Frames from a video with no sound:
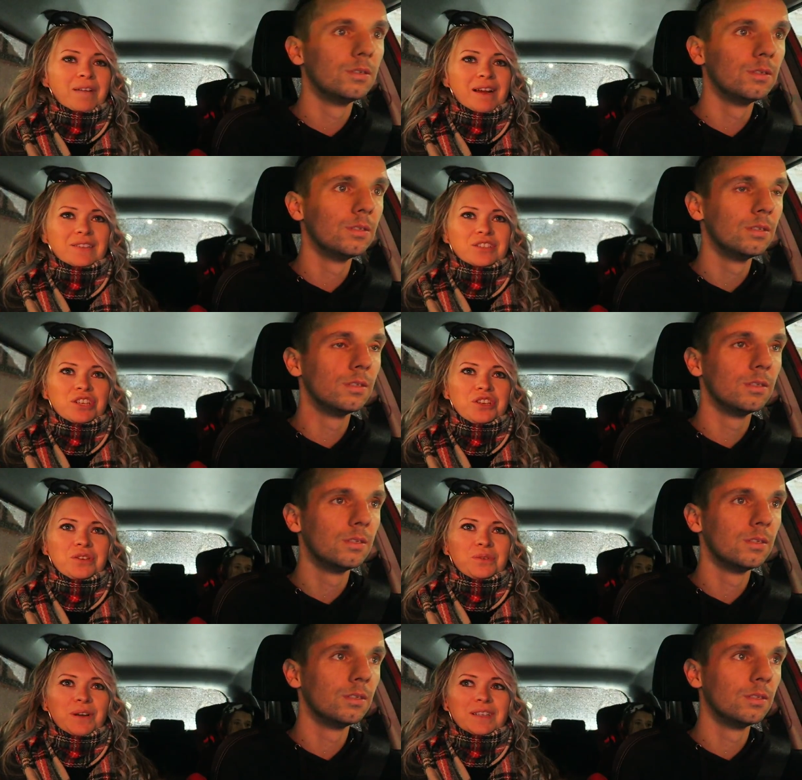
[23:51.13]
Speaker 1: Where else can
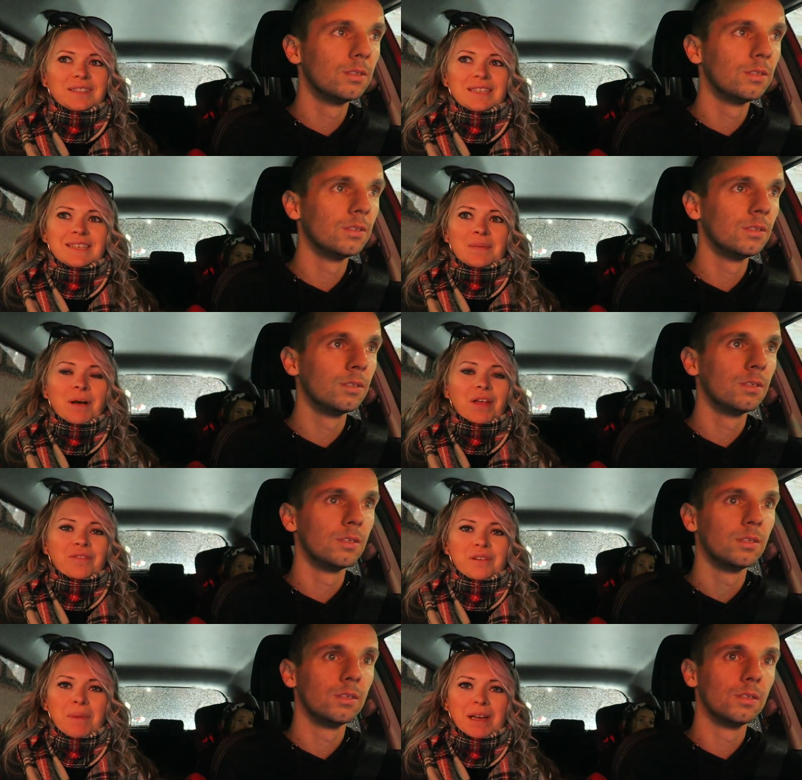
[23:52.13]
you sit in a bath
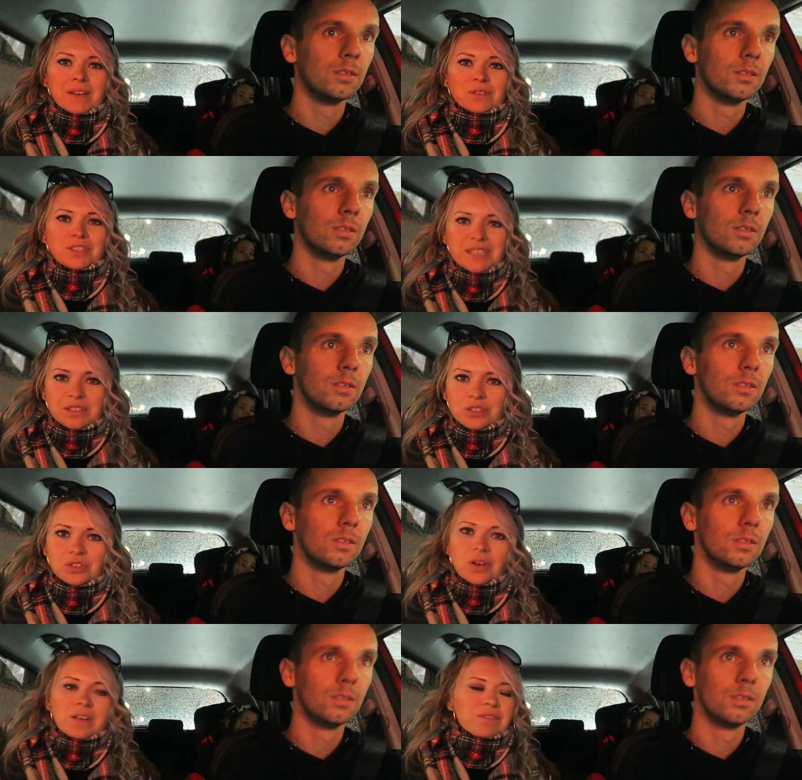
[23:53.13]
full of money or sit on a
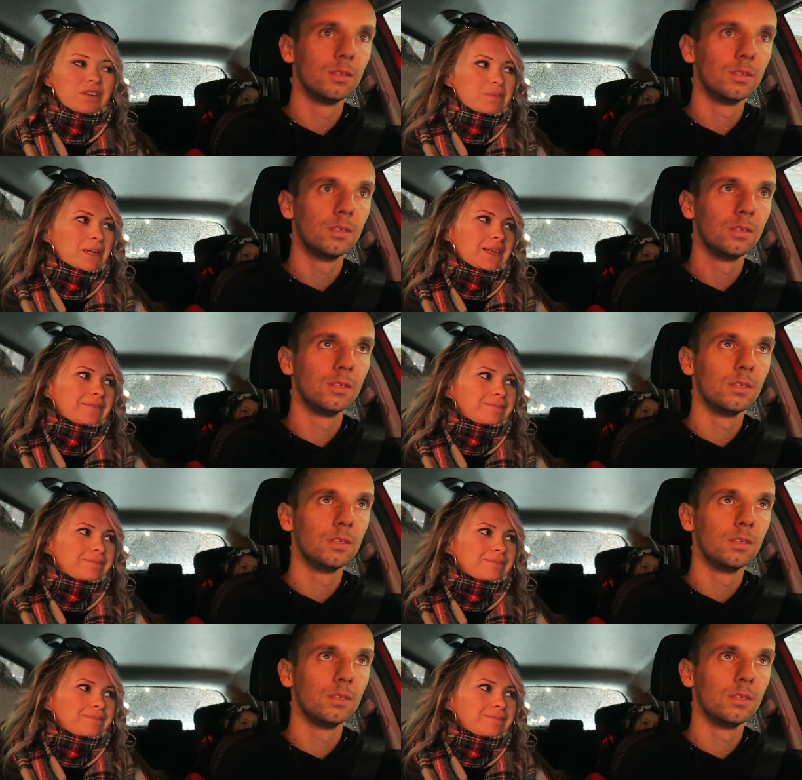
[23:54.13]
toilet full of money?